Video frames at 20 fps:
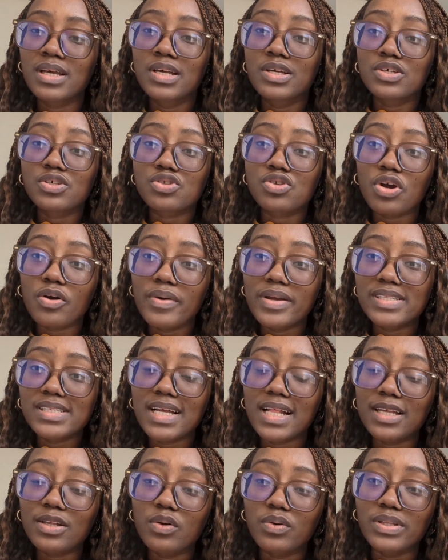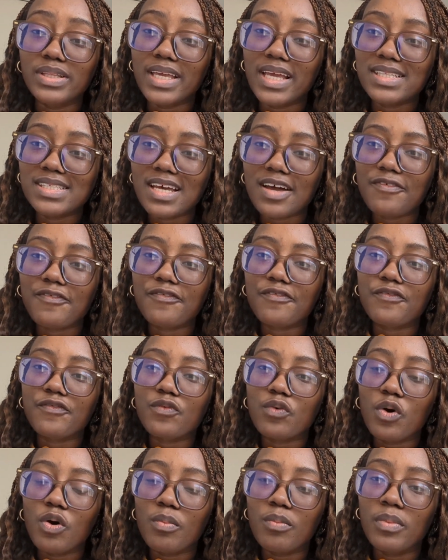storytelling or data
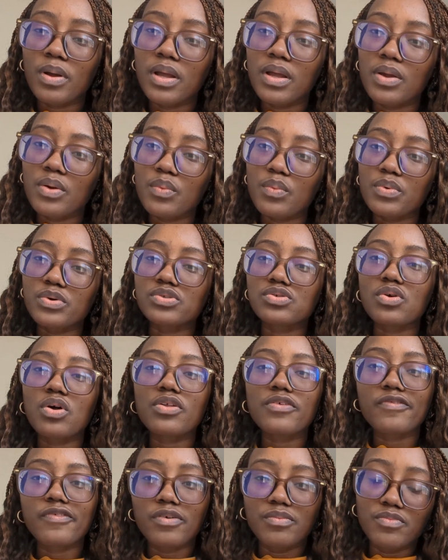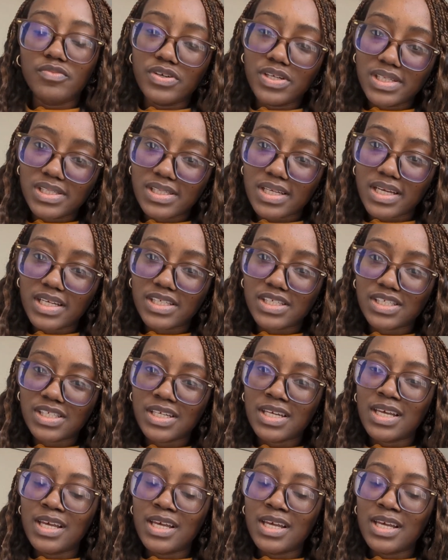from results from research.